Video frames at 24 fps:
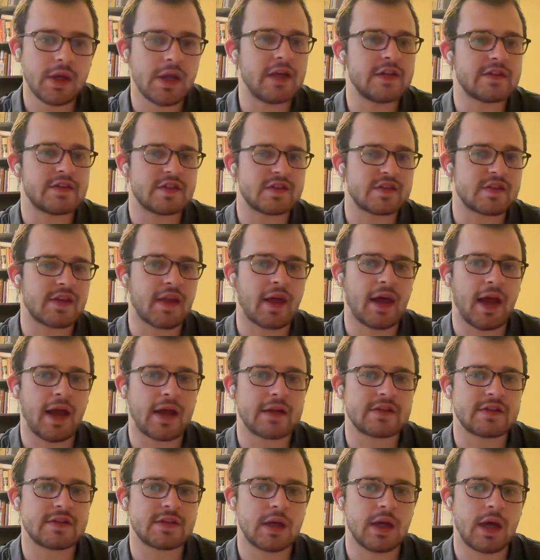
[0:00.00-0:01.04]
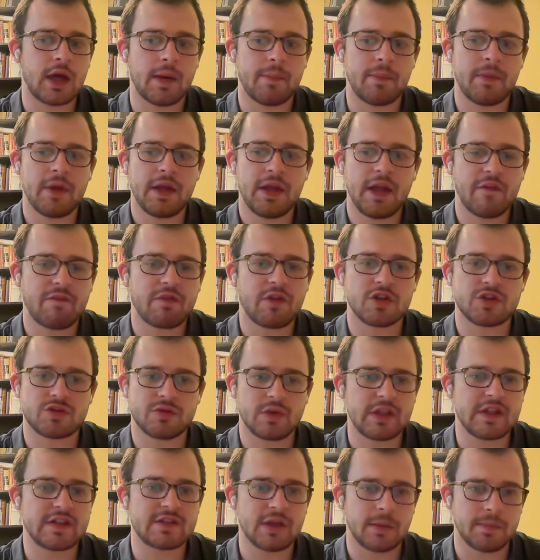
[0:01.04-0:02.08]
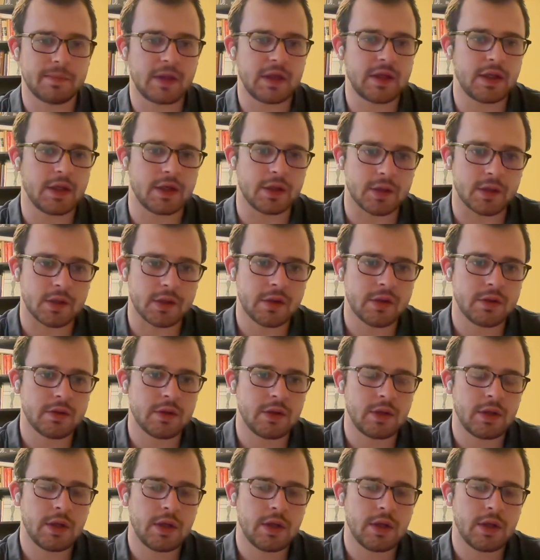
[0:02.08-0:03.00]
is that if there's really something here,